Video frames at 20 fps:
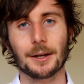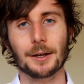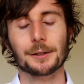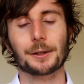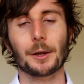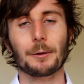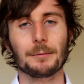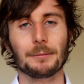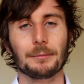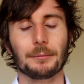
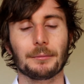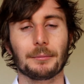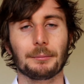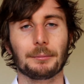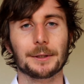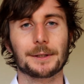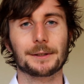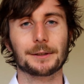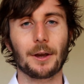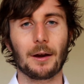So
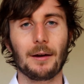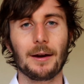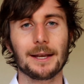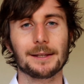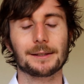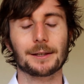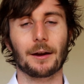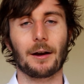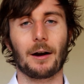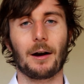
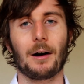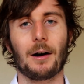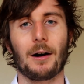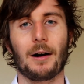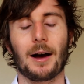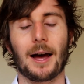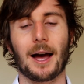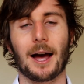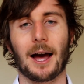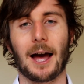besides
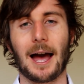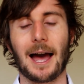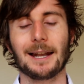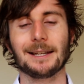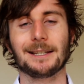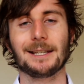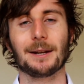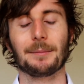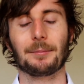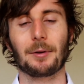our
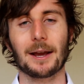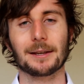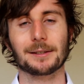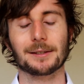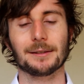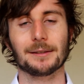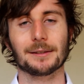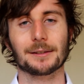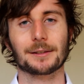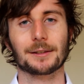
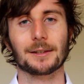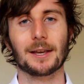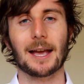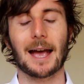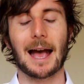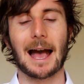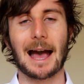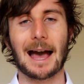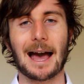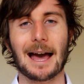antidepressants
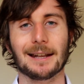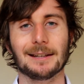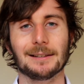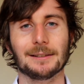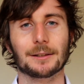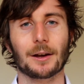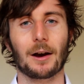and